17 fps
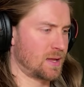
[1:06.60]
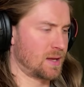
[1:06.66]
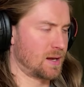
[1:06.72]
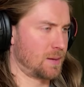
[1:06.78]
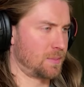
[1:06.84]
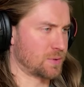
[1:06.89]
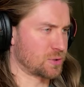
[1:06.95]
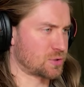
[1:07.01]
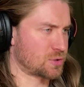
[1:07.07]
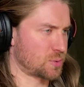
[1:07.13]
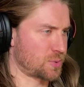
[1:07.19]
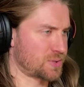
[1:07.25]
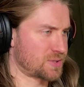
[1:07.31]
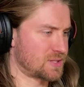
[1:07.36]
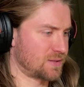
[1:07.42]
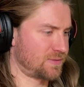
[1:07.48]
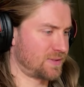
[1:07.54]
I'm going to store the
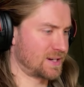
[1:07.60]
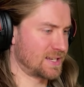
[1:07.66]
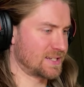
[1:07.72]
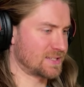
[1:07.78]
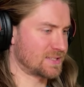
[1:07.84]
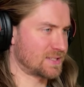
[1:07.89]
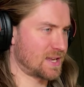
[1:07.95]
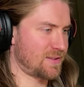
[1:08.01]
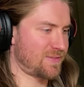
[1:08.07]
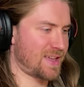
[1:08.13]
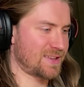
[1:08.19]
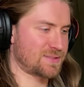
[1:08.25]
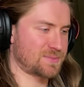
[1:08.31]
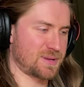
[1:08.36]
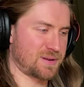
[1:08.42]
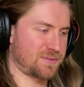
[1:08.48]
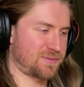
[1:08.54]
stuff I need to save. As
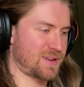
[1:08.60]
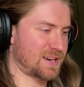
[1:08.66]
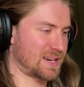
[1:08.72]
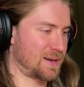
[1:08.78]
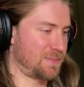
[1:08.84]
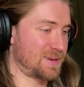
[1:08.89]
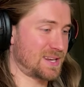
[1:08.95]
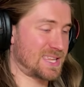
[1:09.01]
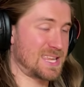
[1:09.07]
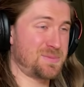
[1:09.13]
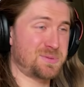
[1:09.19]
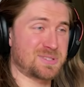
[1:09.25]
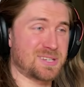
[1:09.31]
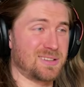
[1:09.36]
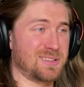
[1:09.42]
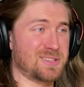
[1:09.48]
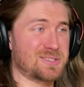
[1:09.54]
a matter of fact, I'm going to keep
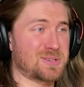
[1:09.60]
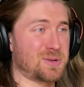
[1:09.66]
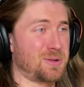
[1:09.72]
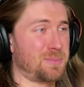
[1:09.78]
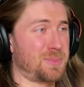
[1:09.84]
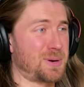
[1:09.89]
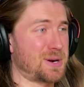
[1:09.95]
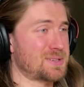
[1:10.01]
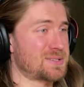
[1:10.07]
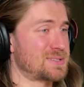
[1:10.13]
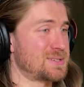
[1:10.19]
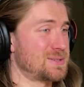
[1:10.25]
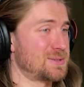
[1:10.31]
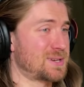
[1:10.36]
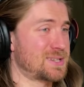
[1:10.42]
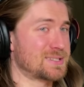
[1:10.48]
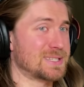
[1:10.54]
selling these gold bars
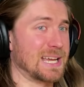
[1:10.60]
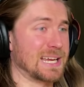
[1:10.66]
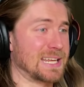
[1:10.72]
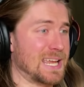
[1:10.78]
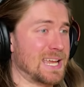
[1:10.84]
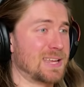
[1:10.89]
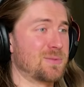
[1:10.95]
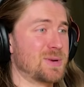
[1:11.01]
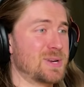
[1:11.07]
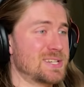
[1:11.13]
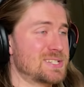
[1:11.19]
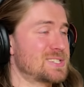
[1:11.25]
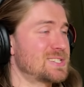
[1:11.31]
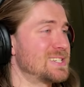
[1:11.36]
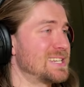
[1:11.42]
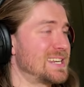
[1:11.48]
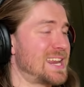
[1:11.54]
too, because again, we
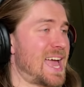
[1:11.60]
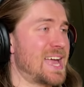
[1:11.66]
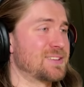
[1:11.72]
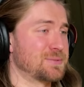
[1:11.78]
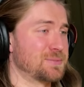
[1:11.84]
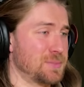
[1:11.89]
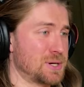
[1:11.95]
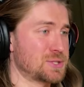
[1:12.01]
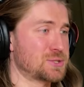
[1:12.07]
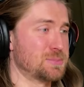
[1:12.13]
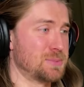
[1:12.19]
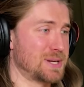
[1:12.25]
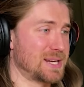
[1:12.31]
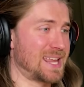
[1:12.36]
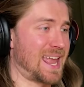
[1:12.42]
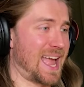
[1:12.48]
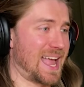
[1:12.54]
just need as much
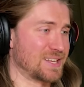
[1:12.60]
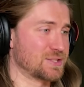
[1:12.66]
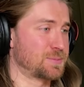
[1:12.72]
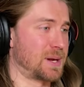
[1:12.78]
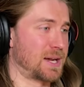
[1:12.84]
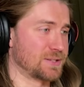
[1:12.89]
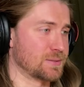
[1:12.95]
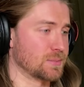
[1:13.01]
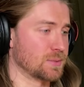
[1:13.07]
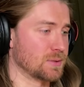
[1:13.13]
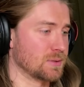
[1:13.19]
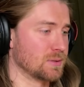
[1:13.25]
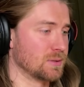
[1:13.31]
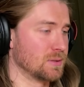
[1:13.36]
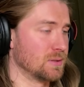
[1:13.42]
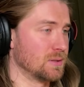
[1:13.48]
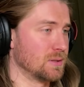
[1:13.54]
money as possible.
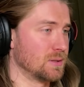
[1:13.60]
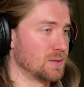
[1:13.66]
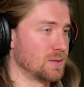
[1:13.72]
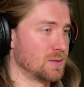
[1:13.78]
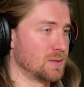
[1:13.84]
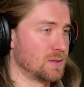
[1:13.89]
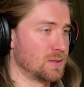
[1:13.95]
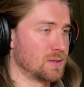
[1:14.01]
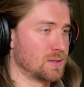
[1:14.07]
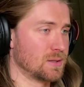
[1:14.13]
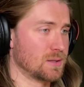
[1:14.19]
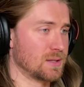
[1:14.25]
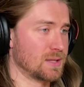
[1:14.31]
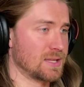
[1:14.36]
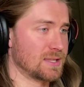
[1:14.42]
The